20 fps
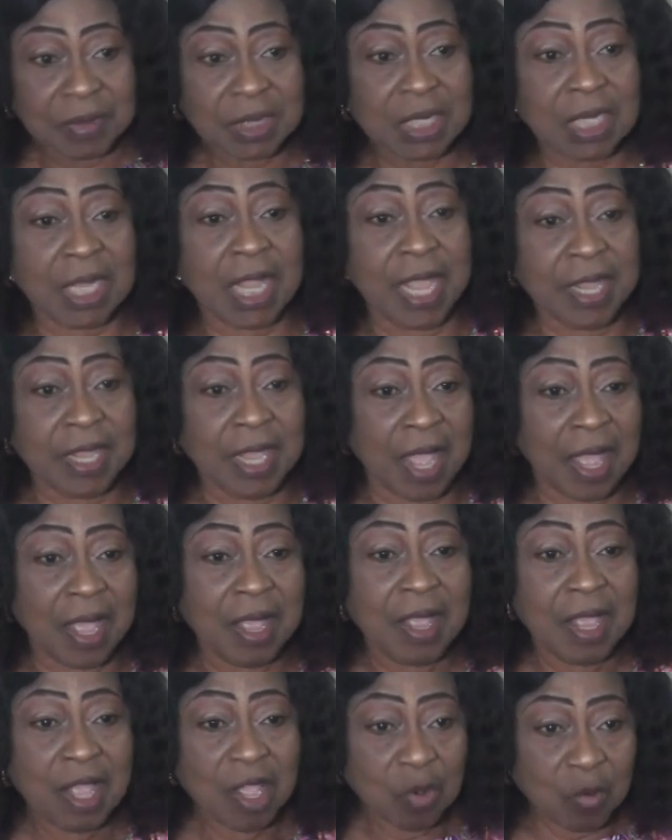
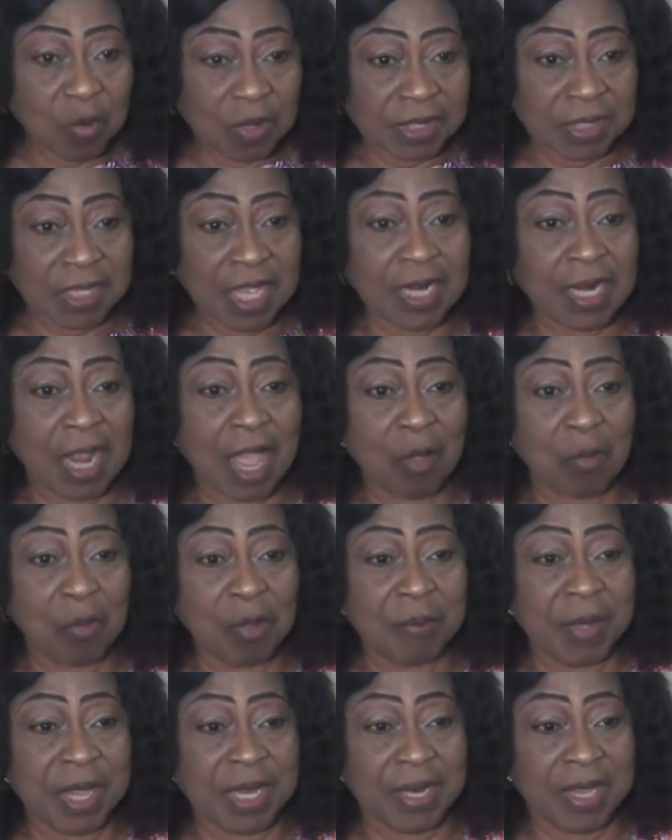Kenya. We sent our
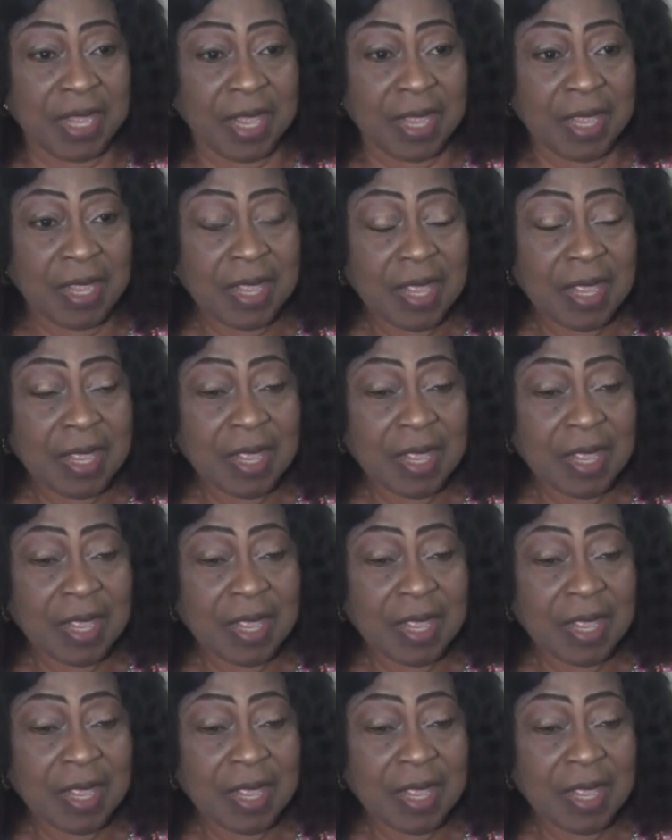women there.